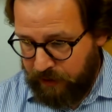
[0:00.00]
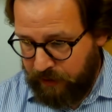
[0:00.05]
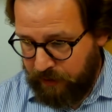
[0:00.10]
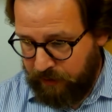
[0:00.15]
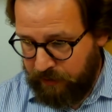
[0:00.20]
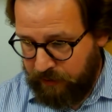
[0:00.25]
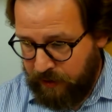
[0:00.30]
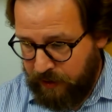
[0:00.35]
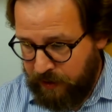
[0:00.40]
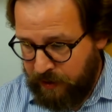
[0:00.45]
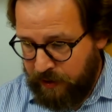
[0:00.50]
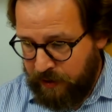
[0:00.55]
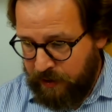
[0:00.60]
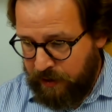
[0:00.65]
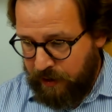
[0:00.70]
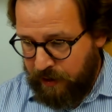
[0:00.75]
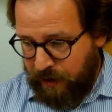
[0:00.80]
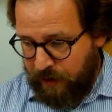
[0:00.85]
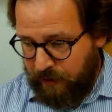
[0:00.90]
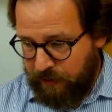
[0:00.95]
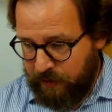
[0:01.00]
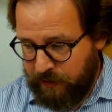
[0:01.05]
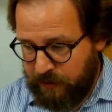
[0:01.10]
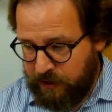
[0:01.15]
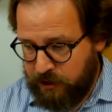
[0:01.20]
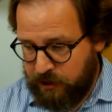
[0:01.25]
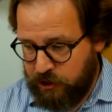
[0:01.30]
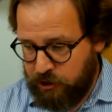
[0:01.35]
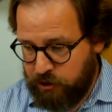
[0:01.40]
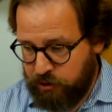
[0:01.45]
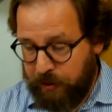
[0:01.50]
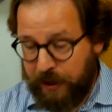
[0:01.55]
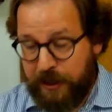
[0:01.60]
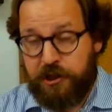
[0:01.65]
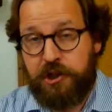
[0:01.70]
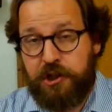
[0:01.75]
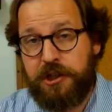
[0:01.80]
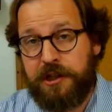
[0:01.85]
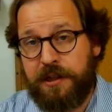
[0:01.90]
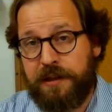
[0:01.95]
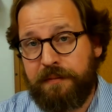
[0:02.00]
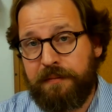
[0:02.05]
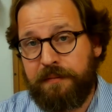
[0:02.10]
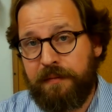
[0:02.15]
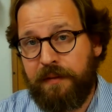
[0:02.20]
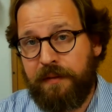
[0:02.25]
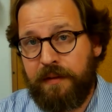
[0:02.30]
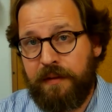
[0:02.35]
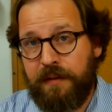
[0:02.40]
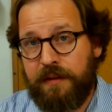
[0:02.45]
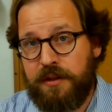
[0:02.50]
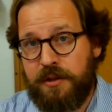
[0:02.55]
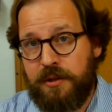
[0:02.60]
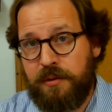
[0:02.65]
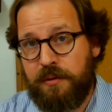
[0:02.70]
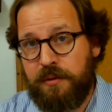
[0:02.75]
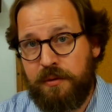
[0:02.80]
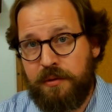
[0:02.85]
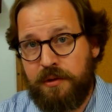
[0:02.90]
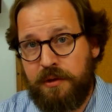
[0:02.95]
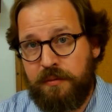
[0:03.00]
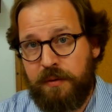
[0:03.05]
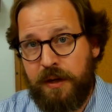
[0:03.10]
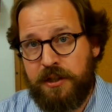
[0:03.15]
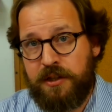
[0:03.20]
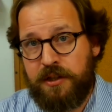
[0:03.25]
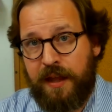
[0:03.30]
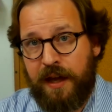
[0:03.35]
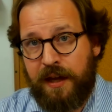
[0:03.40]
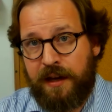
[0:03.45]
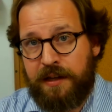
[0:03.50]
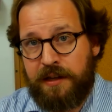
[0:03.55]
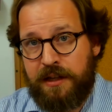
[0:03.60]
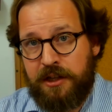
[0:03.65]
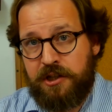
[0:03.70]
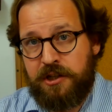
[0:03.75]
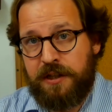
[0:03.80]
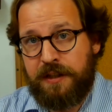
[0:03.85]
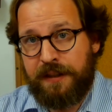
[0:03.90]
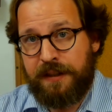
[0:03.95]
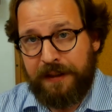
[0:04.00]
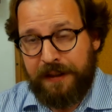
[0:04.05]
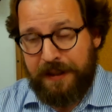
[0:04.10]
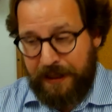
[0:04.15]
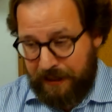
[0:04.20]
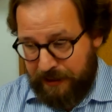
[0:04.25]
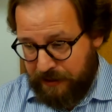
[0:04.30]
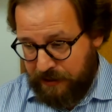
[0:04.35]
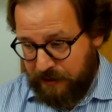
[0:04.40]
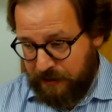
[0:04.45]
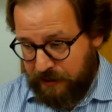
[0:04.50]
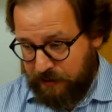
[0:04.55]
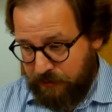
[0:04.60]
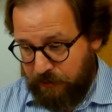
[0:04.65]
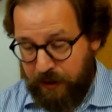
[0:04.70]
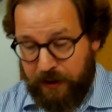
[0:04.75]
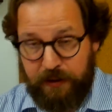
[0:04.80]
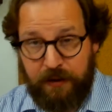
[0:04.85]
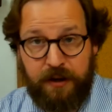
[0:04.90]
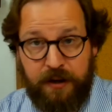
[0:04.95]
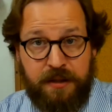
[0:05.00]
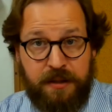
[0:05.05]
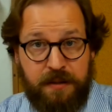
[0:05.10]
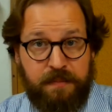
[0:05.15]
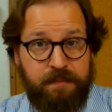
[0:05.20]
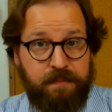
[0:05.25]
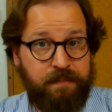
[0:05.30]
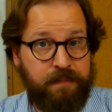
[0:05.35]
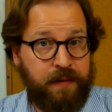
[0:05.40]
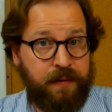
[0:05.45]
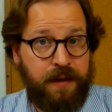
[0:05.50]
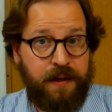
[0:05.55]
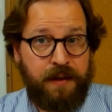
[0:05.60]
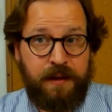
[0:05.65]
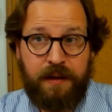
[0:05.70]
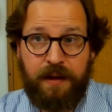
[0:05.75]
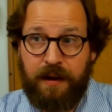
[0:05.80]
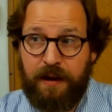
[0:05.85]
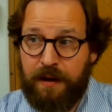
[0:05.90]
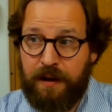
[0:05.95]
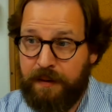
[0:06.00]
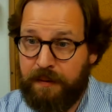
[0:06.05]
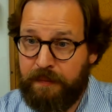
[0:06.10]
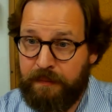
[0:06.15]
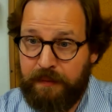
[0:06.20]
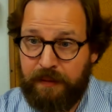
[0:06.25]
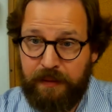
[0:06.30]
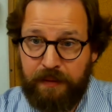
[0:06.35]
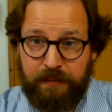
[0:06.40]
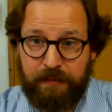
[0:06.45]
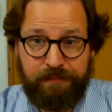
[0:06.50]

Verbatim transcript: And and the destruction to to which that addiction leads, whether it's um,